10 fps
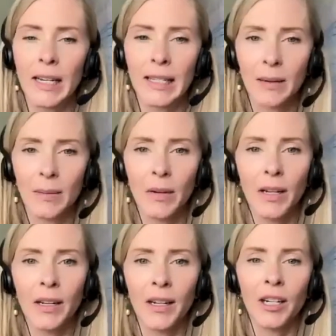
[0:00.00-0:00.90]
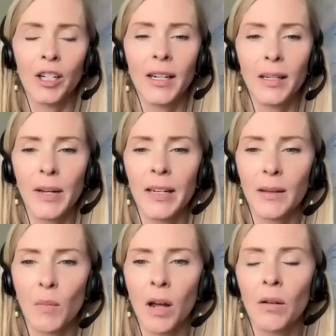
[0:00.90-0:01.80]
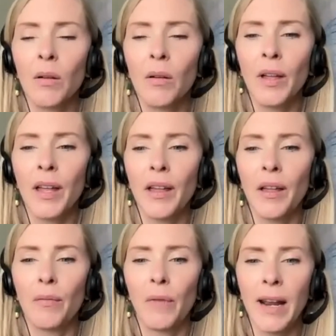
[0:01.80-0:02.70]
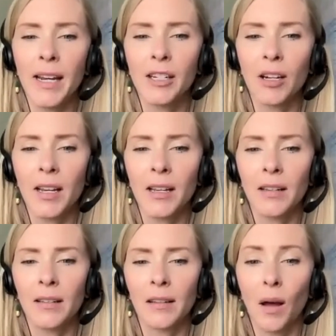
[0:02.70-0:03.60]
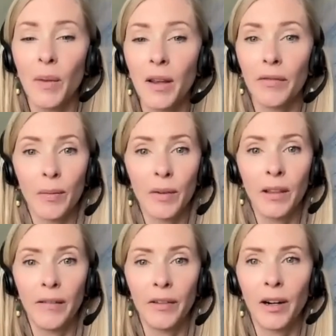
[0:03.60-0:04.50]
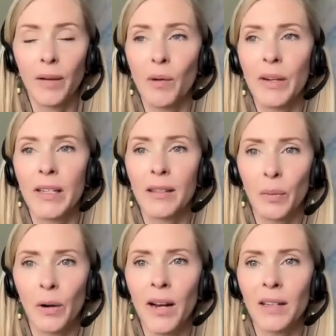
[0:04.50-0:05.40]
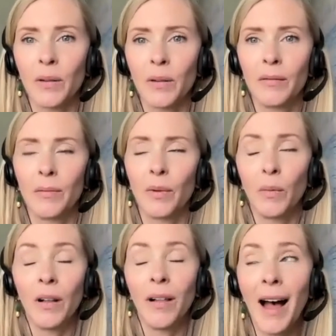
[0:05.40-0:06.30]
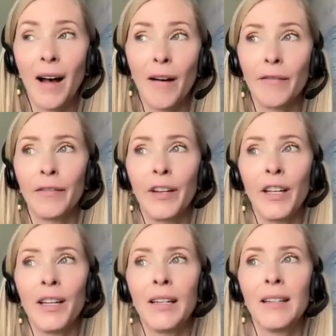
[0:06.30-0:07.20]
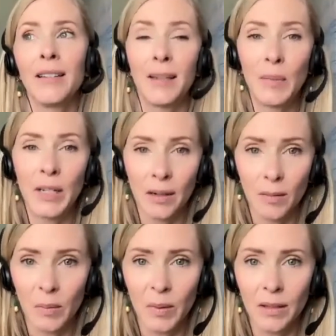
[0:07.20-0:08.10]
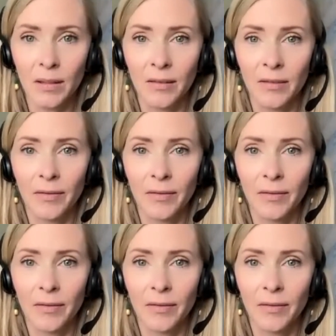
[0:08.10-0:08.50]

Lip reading: medicine, Chinese medicine model, rage is coming from the liver. And when we suppress, we will have symptoms.